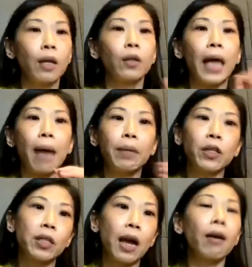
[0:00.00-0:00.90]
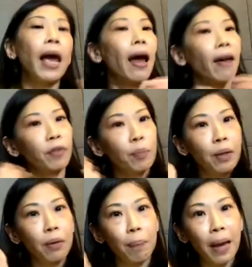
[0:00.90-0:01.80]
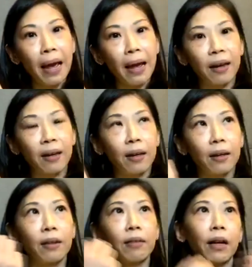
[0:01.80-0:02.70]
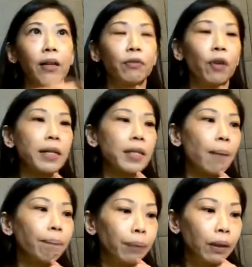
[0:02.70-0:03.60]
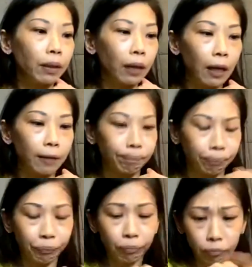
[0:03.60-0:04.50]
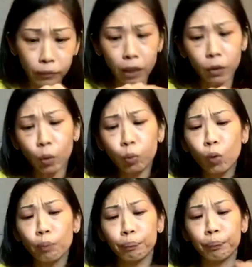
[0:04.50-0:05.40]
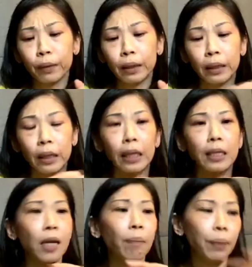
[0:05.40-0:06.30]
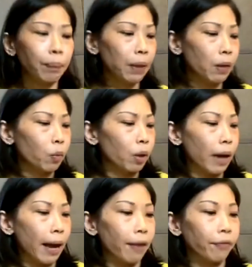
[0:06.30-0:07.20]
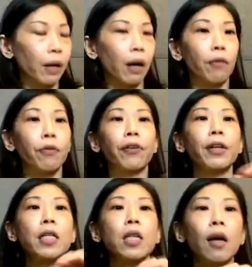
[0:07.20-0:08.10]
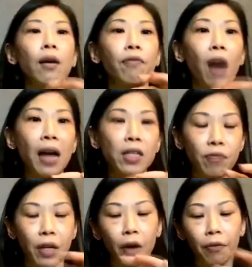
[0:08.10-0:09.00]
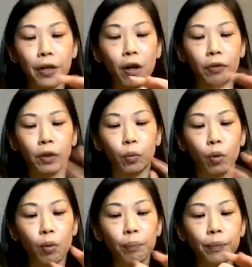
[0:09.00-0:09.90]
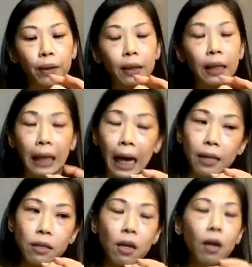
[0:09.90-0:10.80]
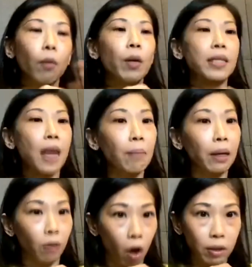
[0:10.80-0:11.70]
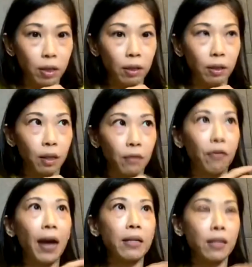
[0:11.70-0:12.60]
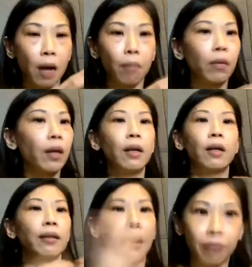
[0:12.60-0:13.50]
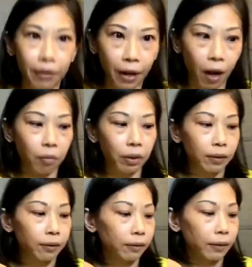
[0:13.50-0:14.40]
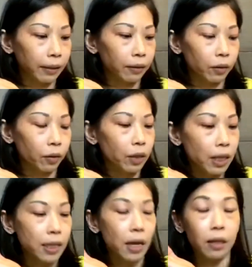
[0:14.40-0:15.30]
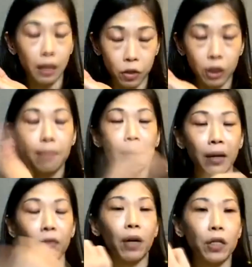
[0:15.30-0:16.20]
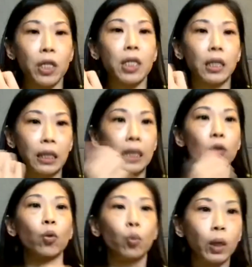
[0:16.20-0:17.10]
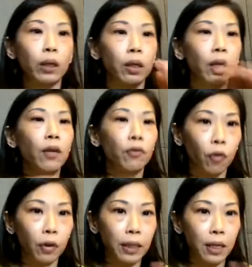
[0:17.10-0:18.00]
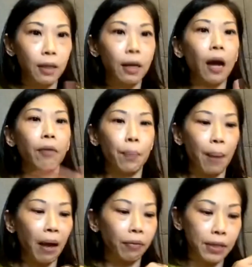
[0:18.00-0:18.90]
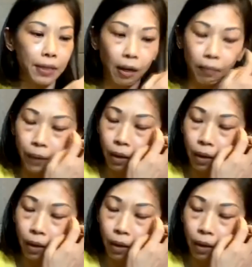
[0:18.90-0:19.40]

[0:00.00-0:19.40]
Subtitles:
Damaged cell have to be repaired, right? For example, the womb healing. Some people will have a very fast recovery of the womb, the cuts, while some are not. In fact, some never recover, right? So this actually macrophages need to work for the repair of the cell.